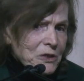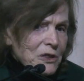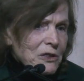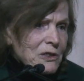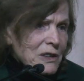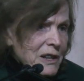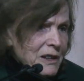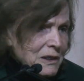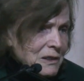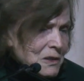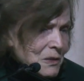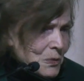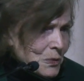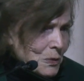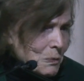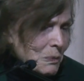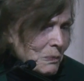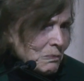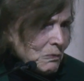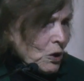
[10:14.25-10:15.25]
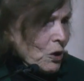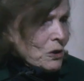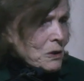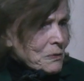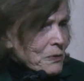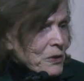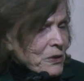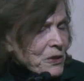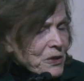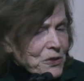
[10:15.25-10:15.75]
And we've been on the land
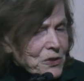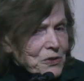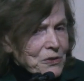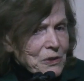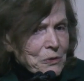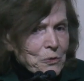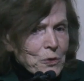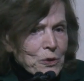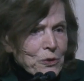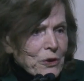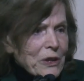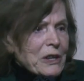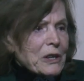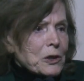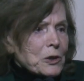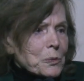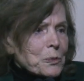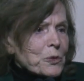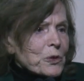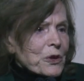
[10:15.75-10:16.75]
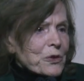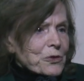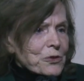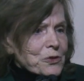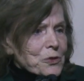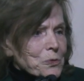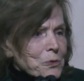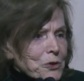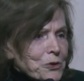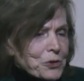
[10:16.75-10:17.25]
for all of our history. We're
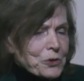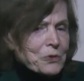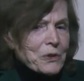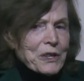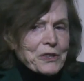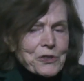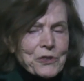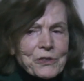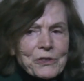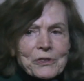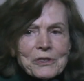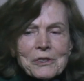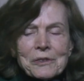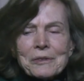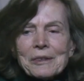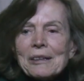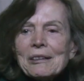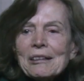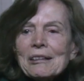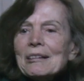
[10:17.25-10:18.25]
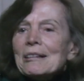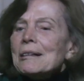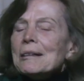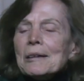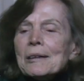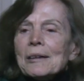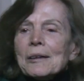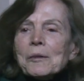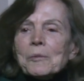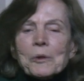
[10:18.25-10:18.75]
air breathers, we're terrestrial.
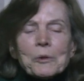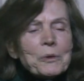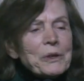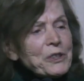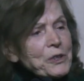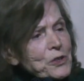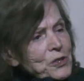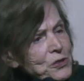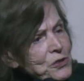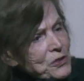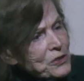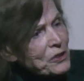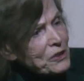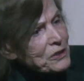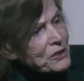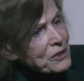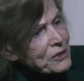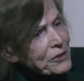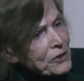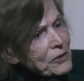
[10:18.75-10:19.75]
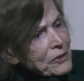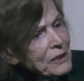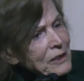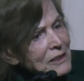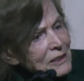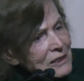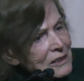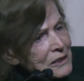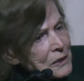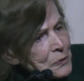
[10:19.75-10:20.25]
But when you
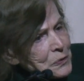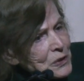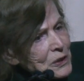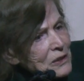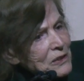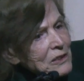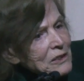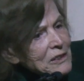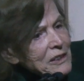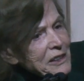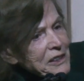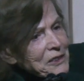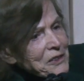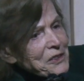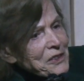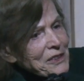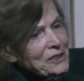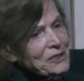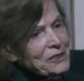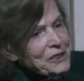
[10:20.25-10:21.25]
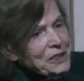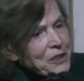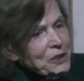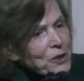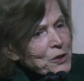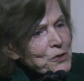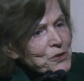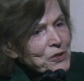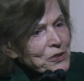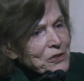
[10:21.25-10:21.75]
start lifting the lid
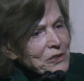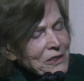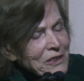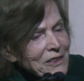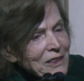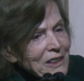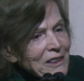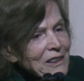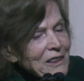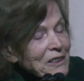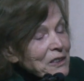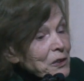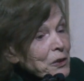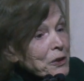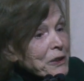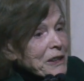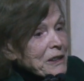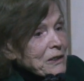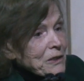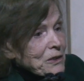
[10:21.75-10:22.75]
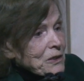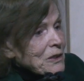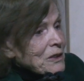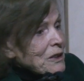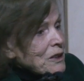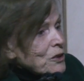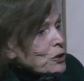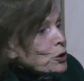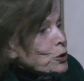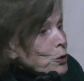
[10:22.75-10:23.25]
on the ocean and
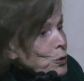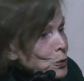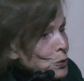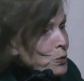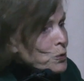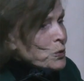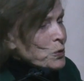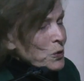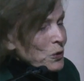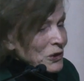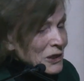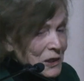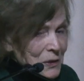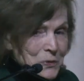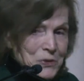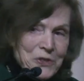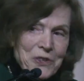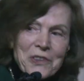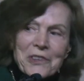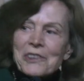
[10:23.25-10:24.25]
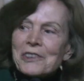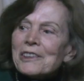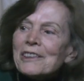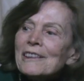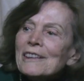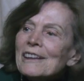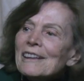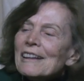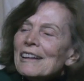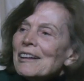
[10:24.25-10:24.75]
looking at who
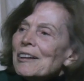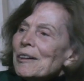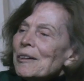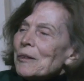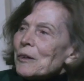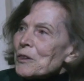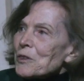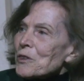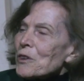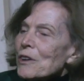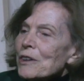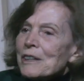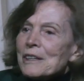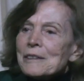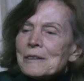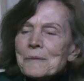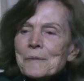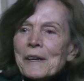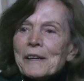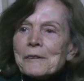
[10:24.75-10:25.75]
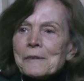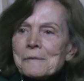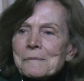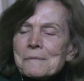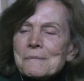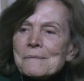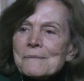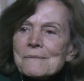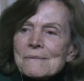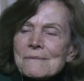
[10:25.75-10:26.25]
lives there, we're
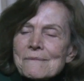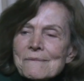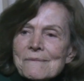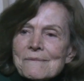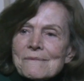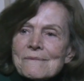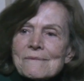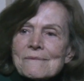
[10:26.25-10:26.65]
talking about